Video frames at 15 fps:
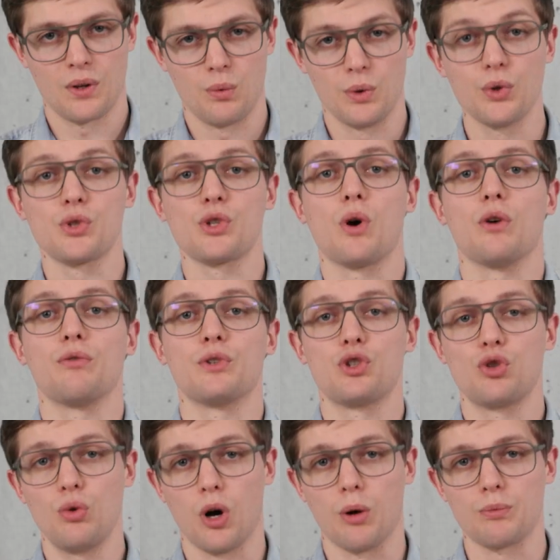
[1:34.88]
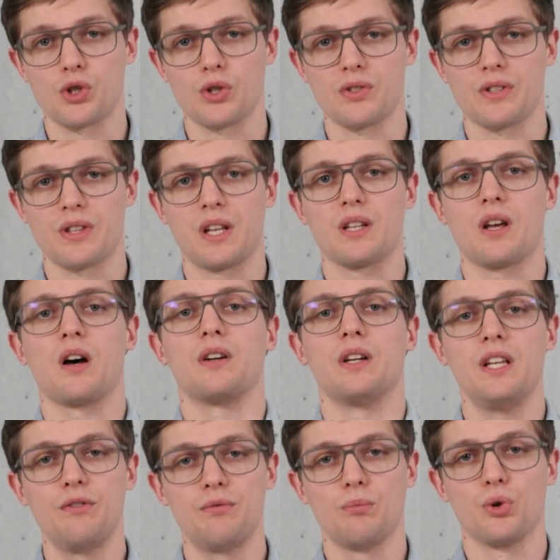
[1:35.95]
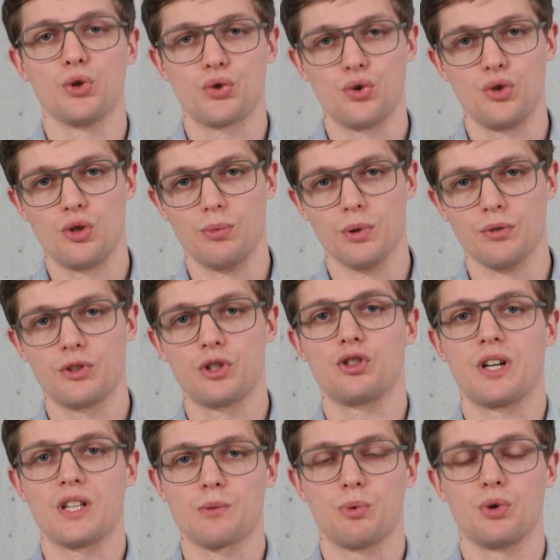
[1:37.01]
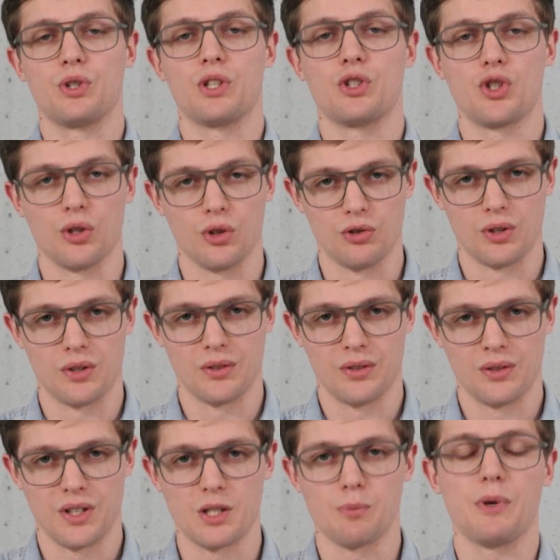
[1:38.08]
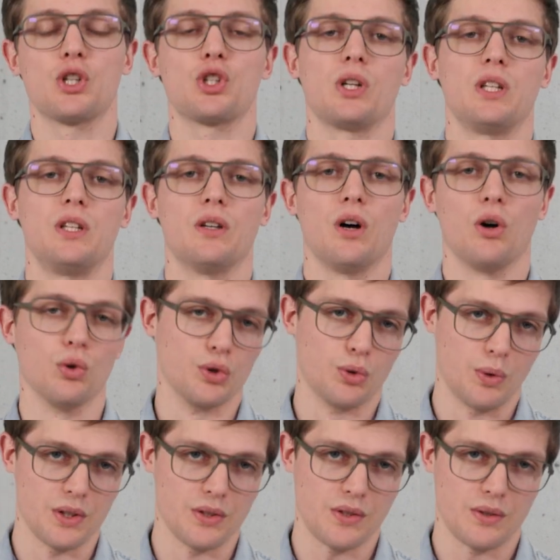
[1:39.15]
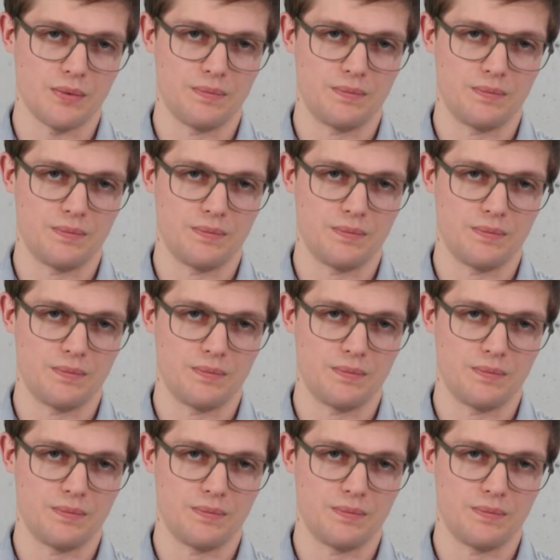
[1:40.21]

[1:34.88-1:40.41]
We also offer 2 options that are even more suitable for transporting children, especially older ones.